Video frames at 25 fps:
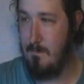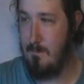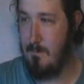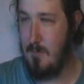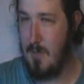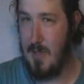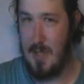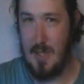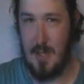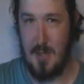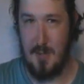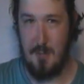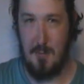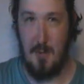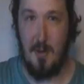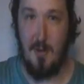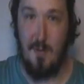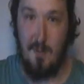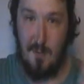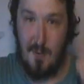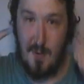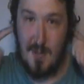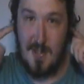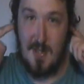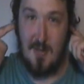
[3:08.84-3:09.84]
because
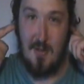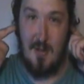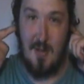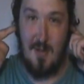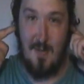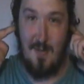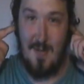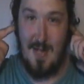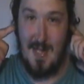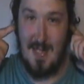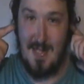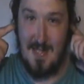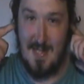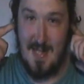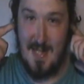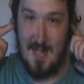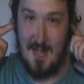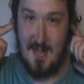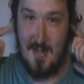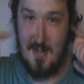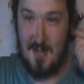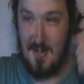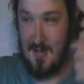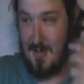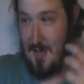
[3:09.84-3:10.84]
both of us don't have
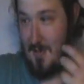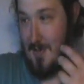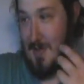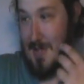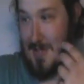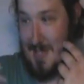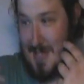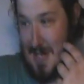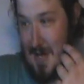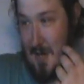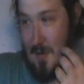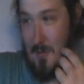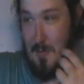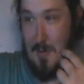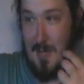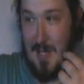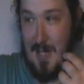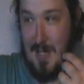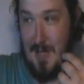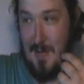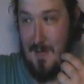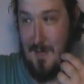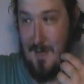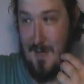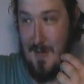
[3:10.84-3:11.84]
headsets, so the sound would
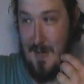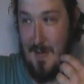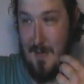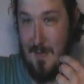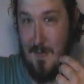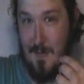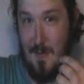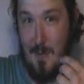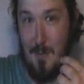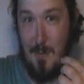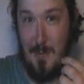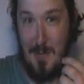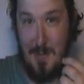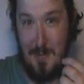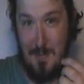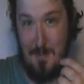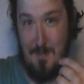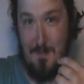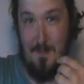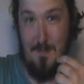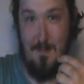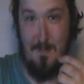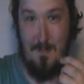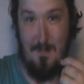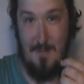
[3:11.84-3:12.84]
interfere from the
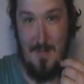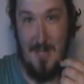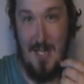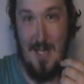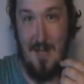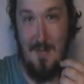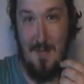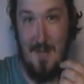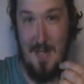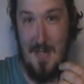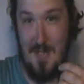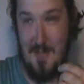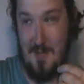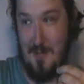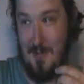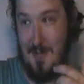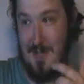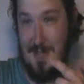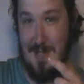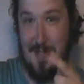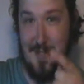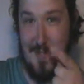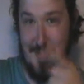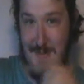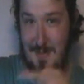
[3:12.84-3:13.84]
TV
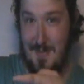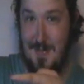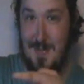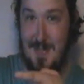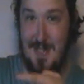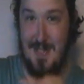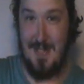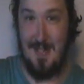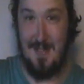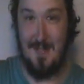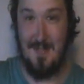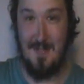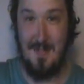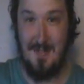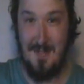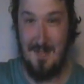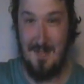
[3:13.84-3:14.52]
screen over there.